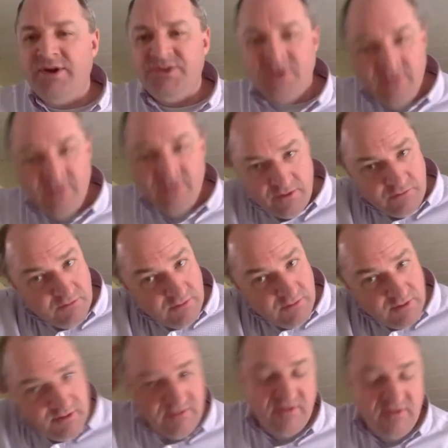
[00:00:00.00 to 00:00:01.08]
of loan.
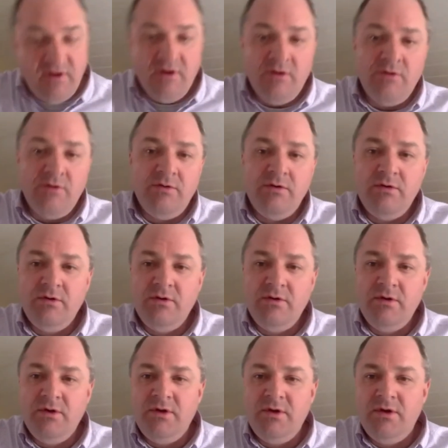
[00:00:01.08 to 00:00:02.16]
So
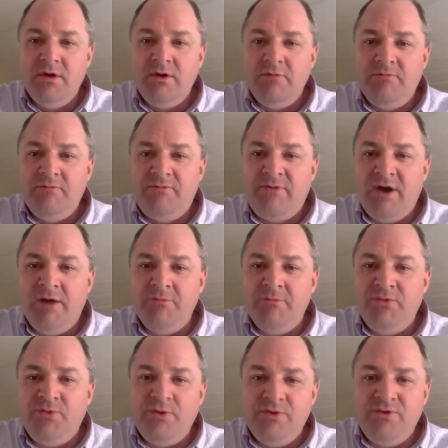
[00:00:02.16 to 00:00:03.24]
from
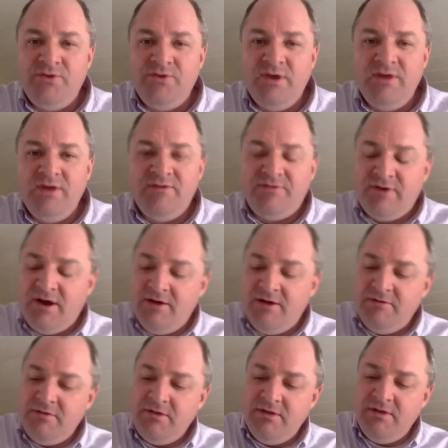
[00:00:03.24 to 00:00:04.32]

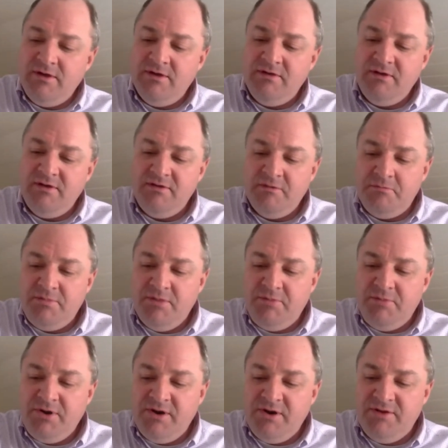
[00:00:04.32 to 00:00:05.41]
the
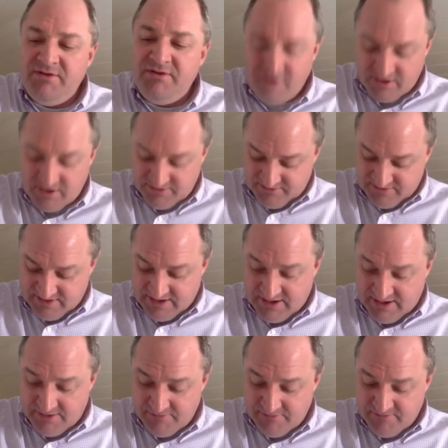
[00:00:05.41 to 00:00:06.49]
period starts
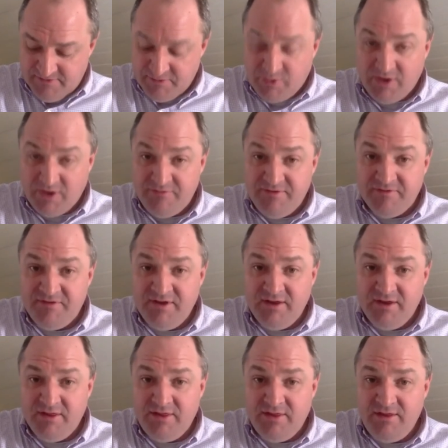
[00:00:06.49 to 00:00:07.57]
February
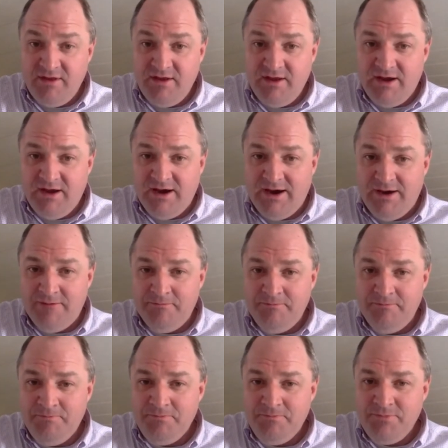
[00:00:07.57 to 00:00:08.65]
15th.
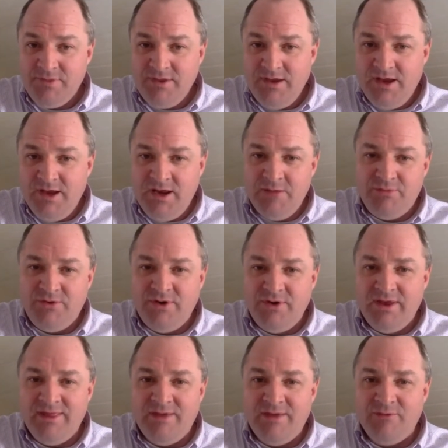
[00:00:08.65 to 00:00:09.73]
Any employee
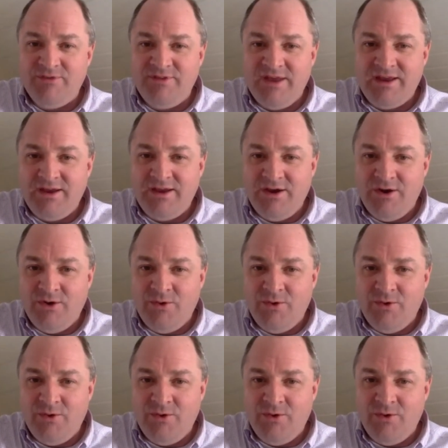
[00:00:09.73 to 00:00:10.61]
that was let go